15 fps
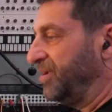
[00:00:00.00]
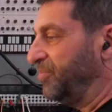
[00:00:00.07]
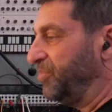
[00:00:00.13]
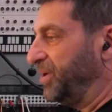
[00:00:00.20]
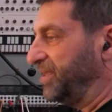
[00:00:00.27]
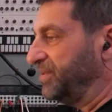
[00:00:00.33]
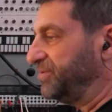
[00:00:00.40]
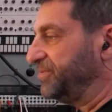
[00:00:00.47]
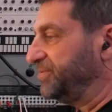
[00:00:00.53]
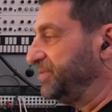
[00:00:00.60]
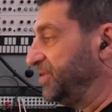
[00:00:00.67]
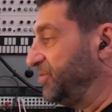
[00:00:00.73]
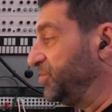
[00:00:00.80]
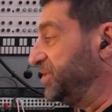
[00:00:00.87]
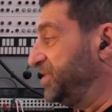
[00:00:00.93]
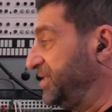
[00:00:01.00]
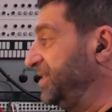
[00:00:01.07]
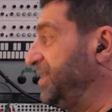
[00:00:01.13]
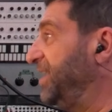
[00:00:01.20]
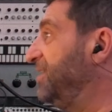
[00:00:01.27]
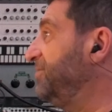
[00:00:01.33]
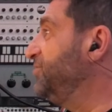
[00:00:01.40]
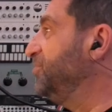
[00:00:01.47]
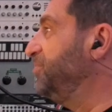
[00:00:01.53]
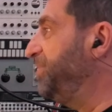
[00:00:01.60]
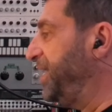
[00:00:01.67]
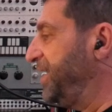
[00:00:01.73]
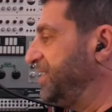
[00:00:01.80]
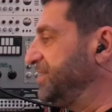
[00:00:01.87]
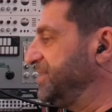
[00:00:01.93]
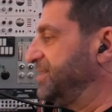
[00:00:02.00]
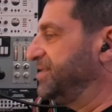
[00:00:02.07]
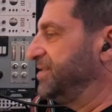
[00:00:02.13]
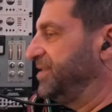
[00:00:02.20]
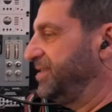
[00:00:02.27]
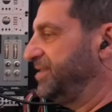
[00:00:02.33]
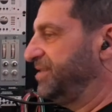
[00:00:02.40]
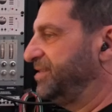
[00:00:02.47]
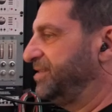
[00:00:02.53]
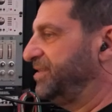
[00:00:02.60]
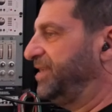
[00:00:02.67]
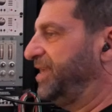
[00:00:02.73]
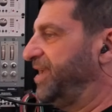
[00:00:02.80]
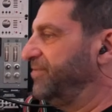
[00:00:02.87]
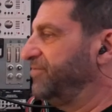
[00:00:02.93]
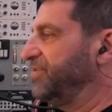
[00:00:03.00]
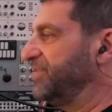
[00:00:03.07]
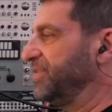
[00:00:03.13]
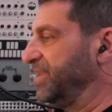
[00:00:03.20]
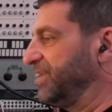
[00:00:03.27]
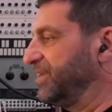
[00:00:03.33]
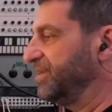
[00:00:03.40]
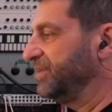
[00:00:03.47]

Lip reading: But you would still have to balance everything.